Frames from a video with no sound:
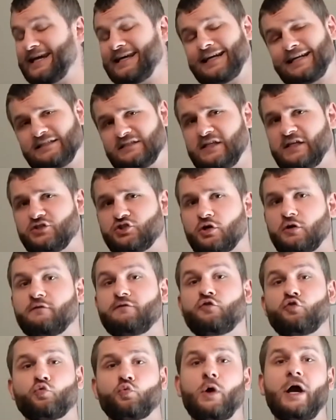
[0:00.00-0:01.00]
and I teach a
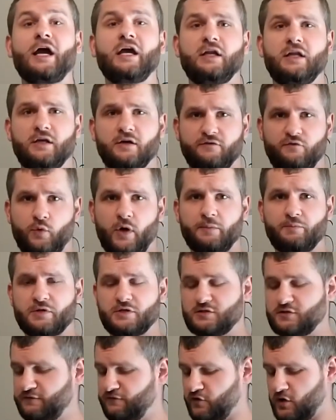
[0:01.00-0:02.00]
variety of
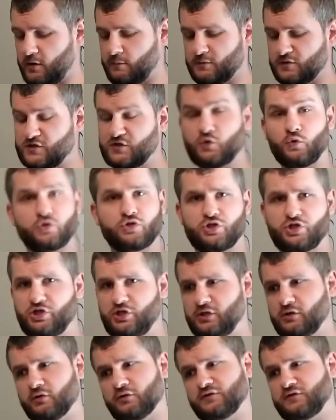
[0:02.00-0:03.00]
weapons from sword and
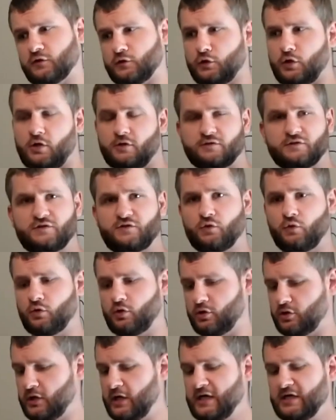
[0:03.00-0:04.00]
shield to
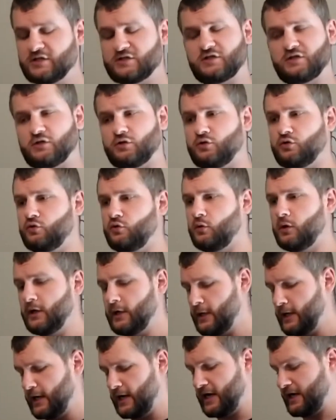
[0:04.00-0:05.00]
longsword to
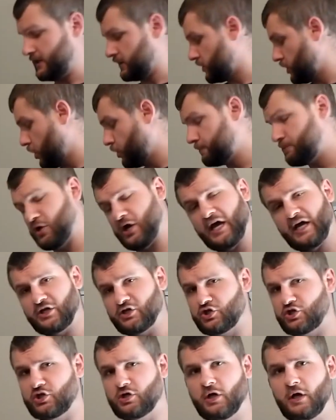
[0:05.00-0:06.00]

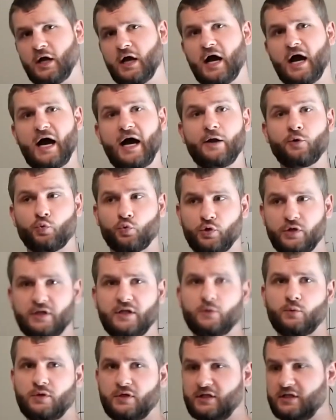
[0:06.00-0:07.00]
Kopesh. I
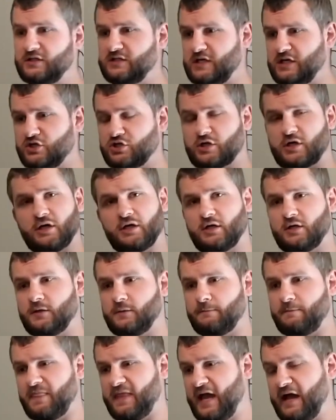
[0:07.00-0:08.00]
really teach kind
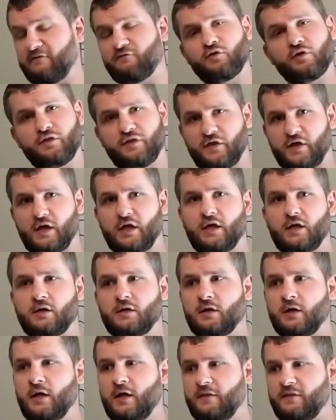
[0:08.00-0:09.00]
of
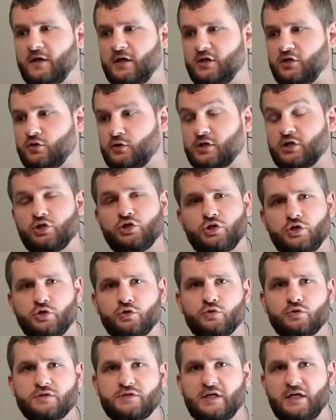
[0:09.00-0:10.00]
everything that you can
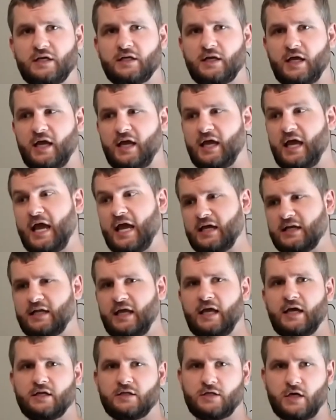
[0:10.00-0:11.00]
use in a
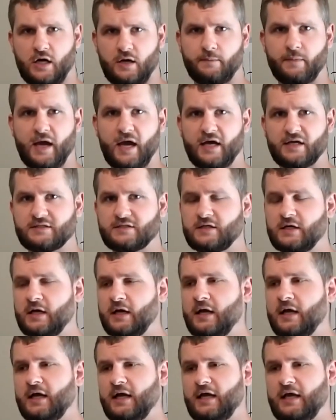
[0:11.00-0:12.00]
hand-to-hand combat,
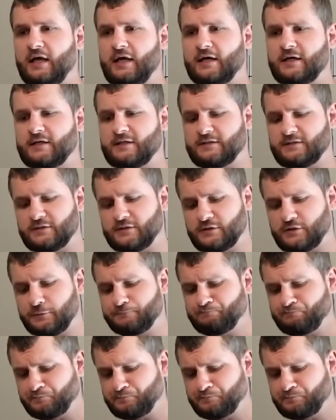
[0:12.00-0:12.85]
and